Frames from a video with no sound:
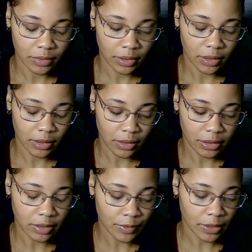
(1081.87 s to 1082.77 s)
yeah
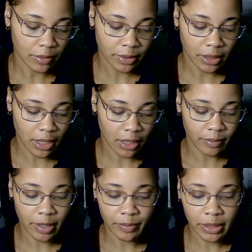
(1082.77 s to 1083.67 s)
someone could have been lying
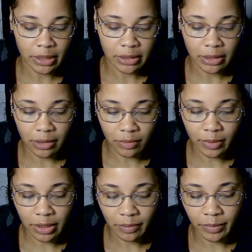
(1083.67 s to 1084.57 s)
about being single
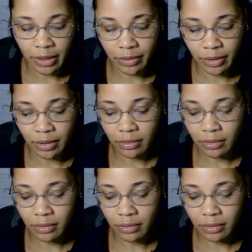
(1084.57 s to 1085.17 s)
but they're married